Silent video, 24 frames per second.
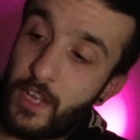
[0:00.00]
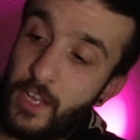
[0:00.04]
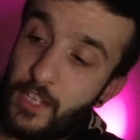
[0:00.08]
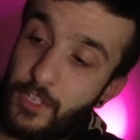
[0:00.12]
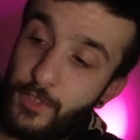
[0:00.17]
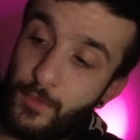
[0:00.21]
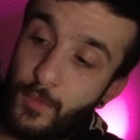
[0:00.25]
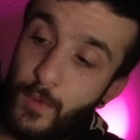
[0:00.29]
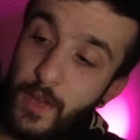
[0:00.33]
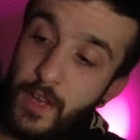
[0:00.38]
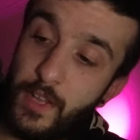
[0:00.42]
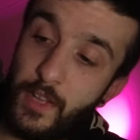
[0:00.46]

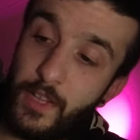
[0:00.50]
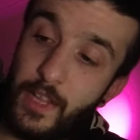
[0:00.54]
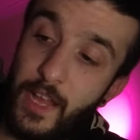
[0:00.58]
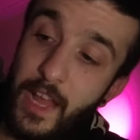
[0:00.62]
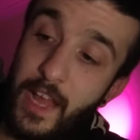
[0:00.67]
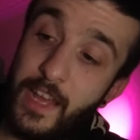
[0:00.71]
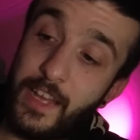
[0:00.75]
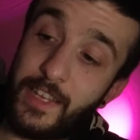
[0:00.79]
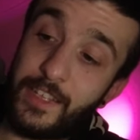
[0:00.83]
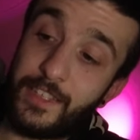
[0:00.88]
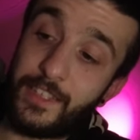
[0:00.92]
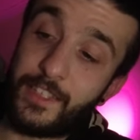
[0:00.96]
as well
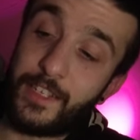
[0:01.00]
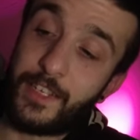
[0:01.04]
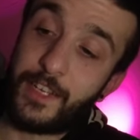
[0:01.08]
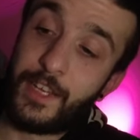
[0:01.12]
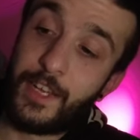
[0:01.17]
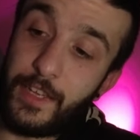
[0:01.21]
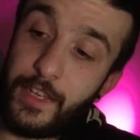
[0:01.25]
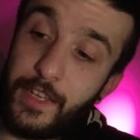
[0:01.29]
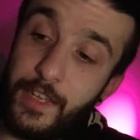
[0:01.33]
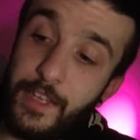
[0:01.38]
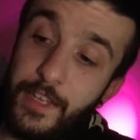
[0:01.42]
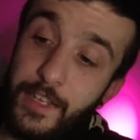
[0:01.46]
as
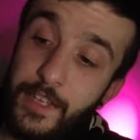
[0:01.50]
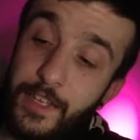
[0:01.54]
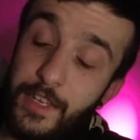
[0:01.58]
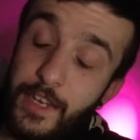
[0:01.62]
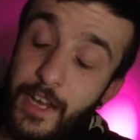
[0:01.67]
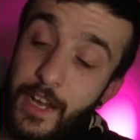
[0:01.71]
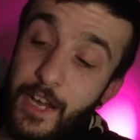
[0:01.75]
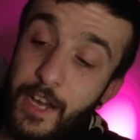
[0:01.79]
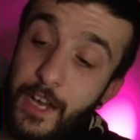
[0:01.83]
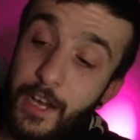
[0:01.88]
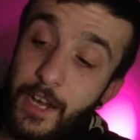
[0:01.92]
the